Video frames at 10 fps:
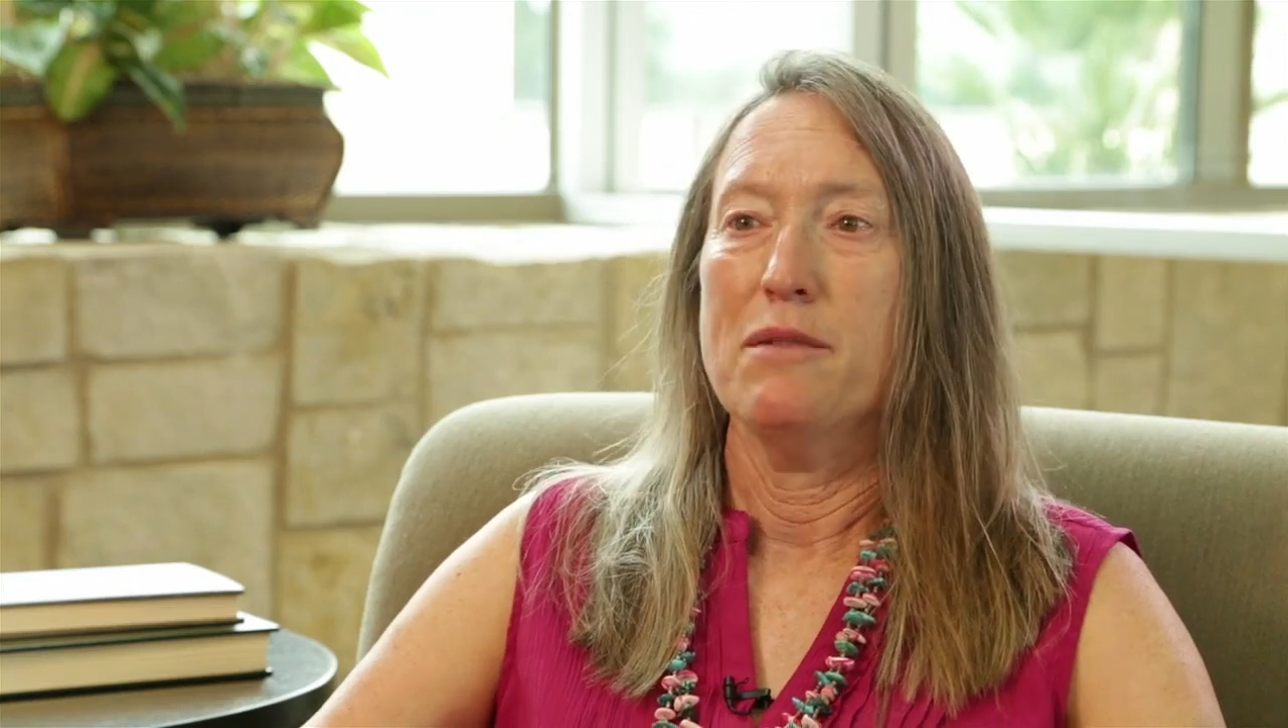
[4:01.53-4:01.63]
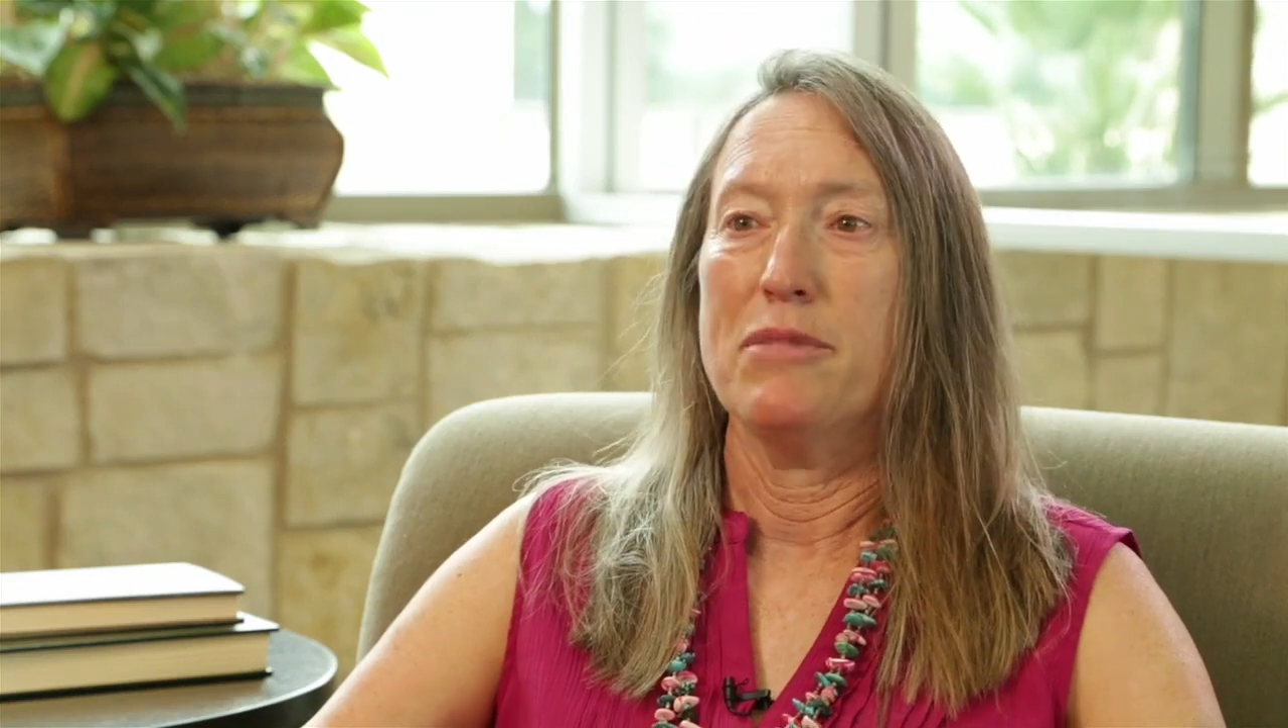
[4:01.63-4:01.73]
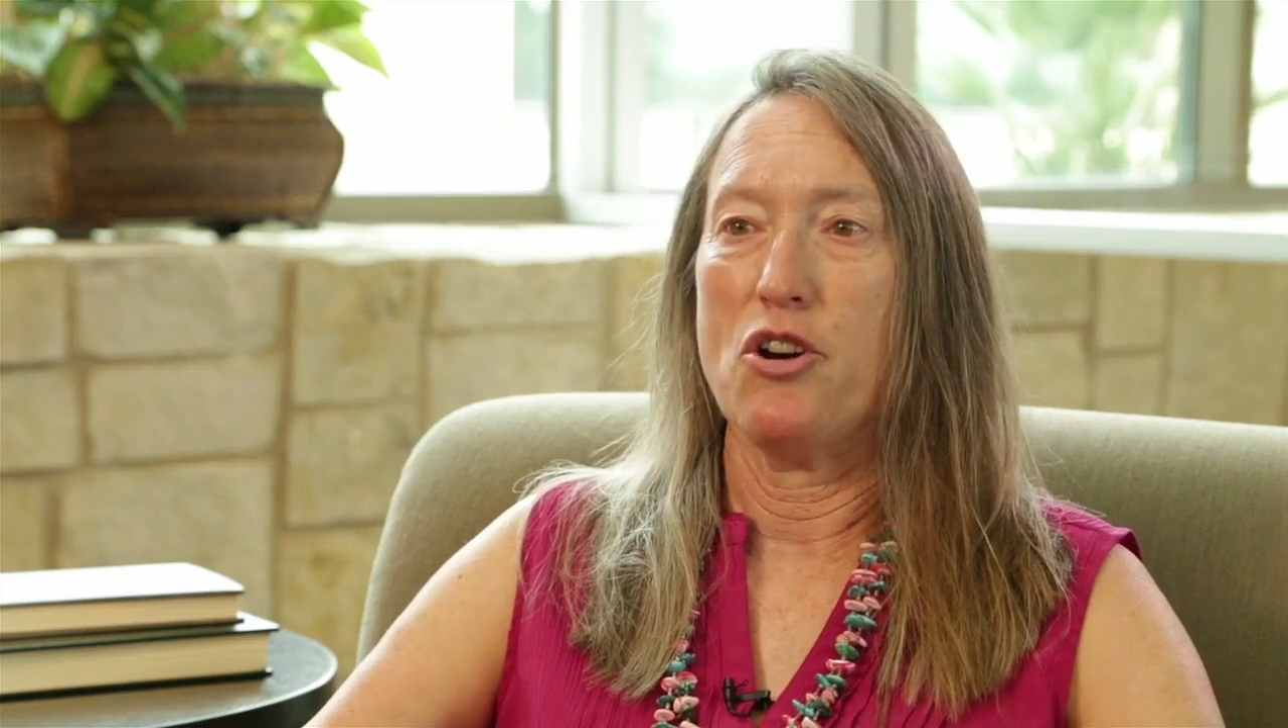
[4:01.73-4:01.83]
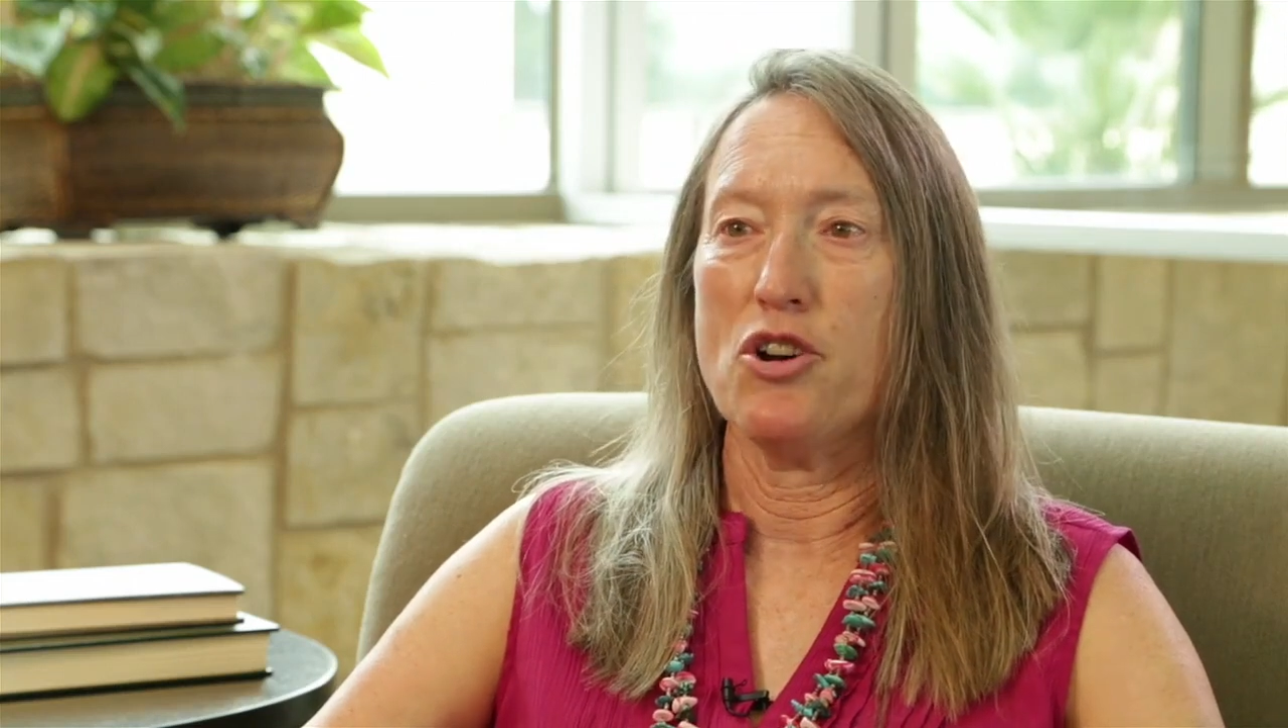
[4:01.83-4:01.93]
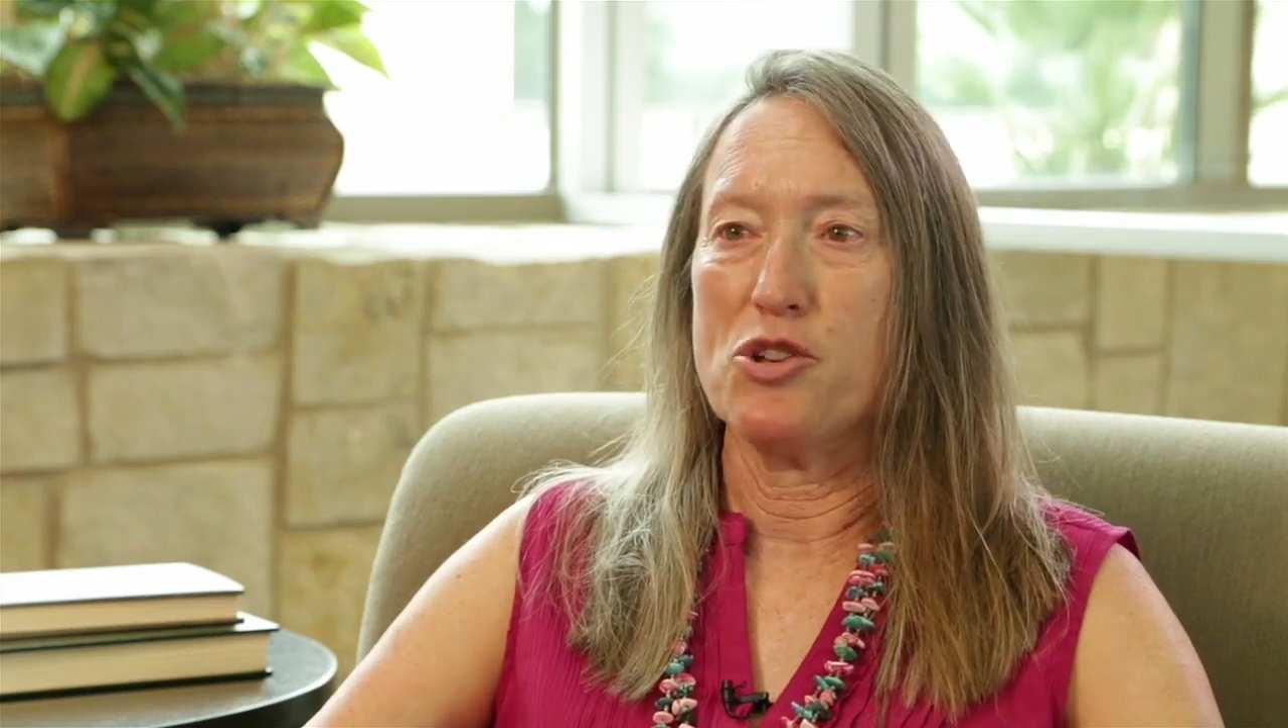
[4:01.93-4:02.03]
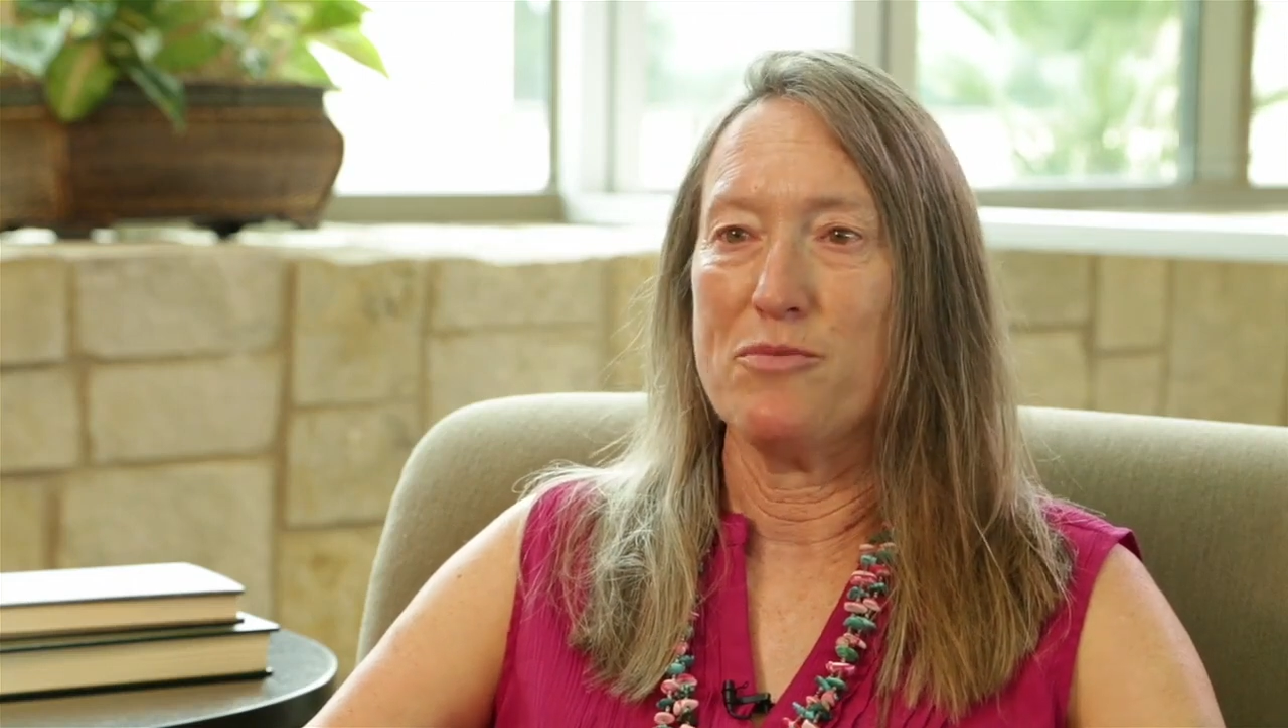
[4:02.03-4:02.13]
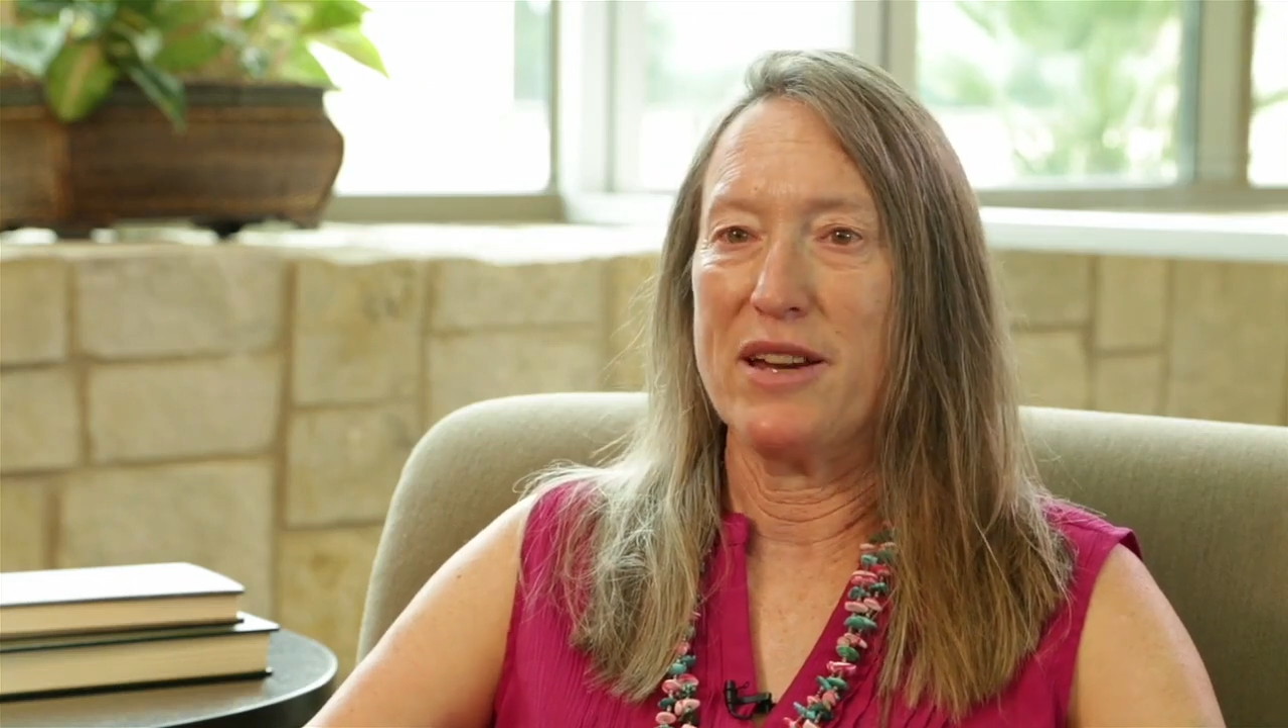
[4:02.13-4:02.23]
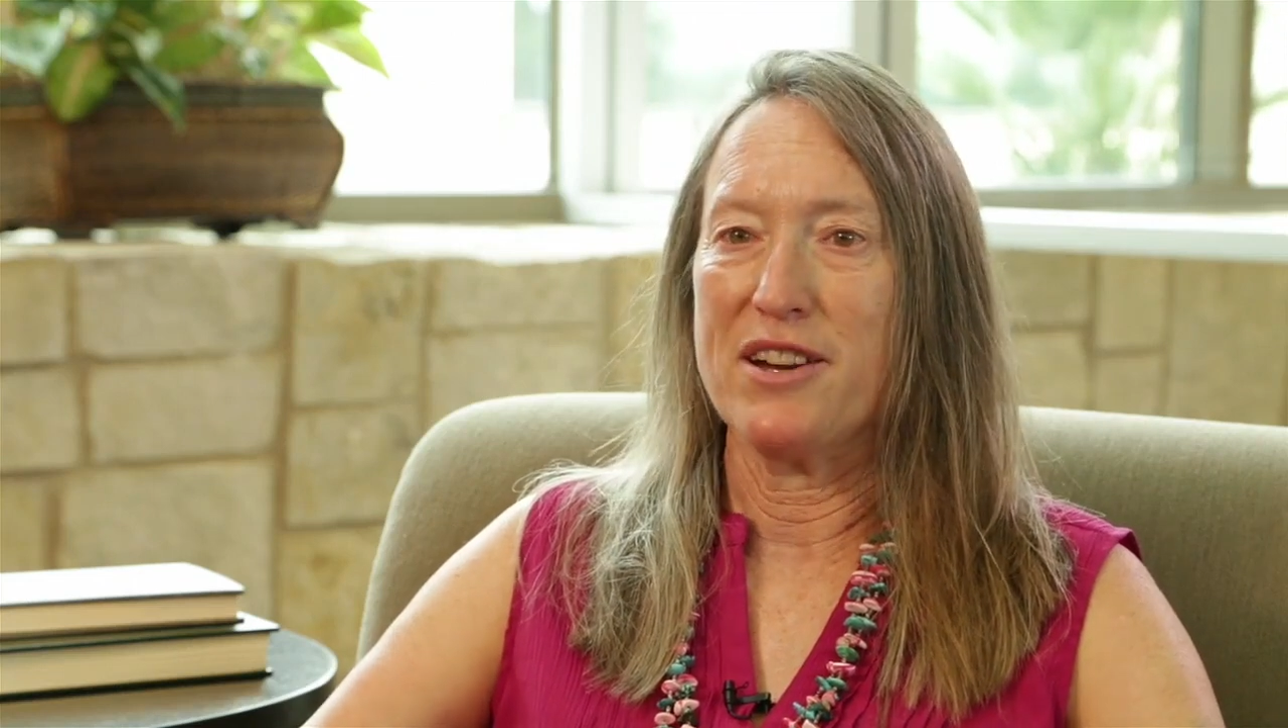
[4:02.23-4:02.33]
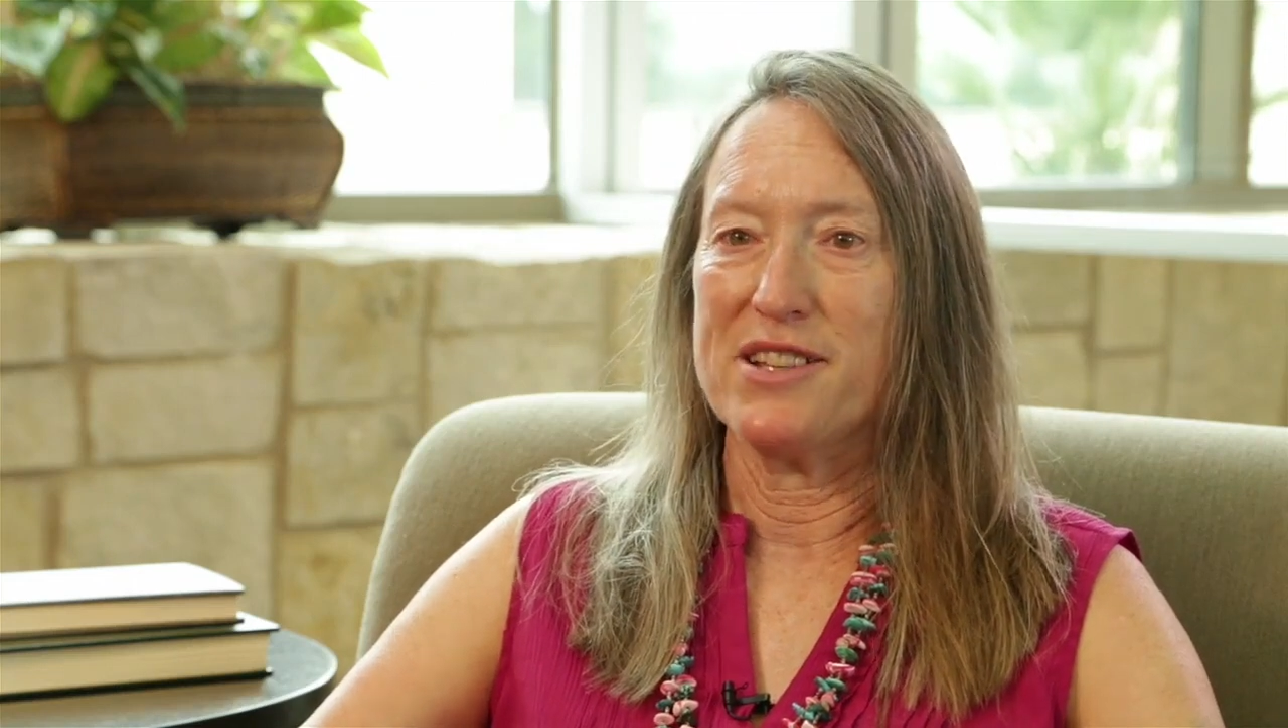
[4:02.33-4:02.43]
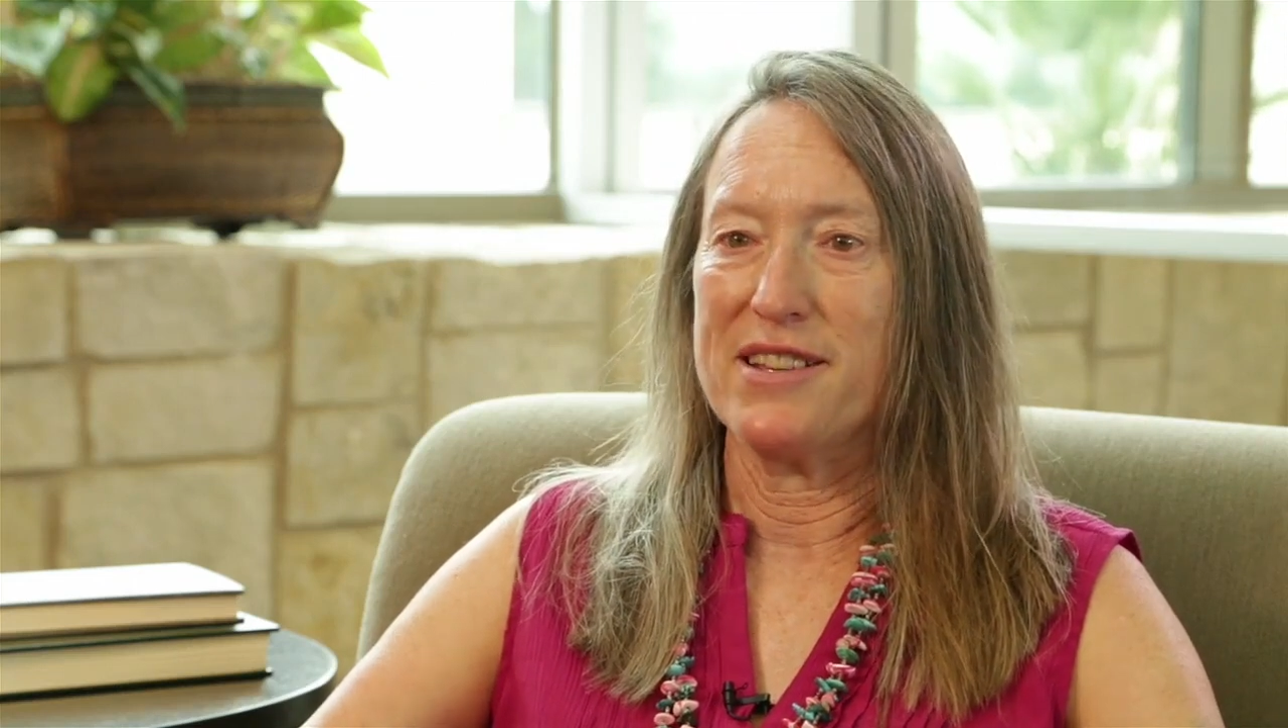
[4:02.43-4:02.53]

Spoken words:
but also because